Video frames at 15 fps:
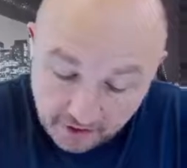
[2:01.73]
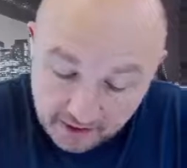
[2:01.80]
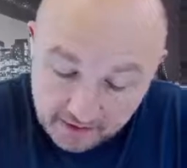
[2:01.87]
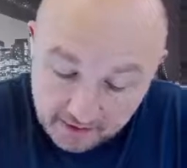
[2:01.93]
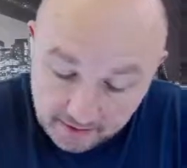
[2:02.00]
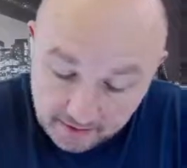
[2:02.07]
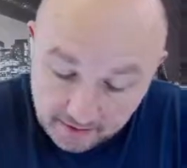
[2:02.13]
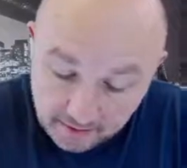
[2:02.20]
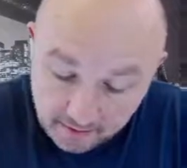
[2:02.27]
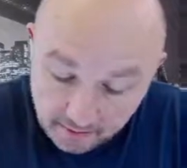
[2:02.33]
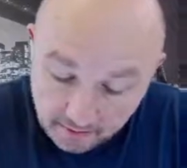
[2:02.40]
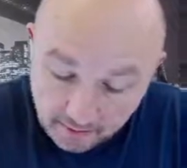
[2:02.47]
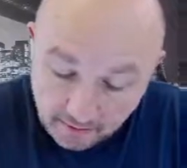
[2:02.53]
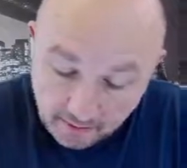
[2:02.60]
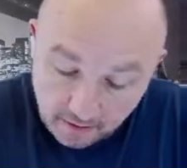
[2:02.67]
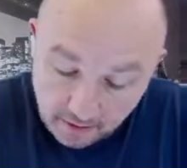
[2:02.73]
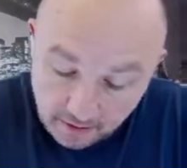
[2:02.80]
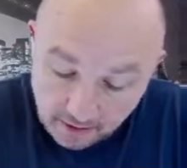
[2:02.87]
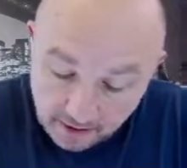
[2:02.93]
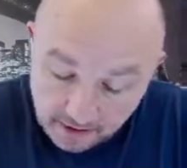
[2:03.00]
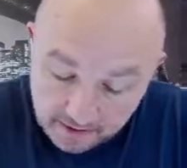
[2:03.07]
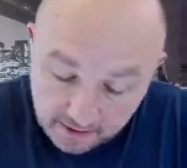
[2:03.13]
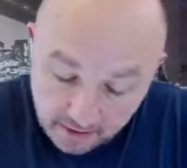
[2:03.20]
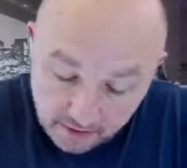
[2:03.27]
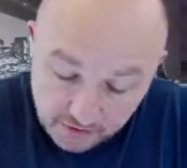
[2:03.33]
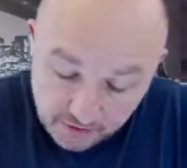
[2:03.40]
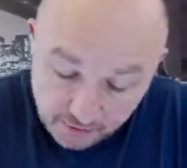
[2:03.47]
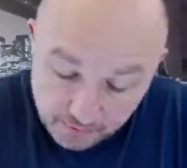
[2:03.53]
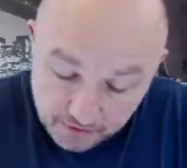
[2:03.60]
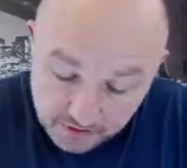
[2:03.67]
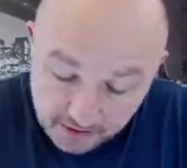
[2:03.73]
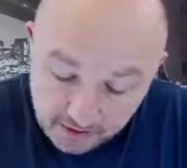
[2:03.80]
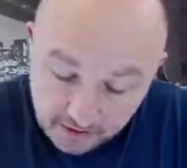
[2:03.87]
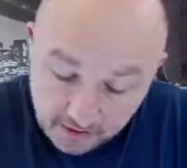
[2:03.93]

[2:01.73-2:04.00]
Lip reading: S is a subset,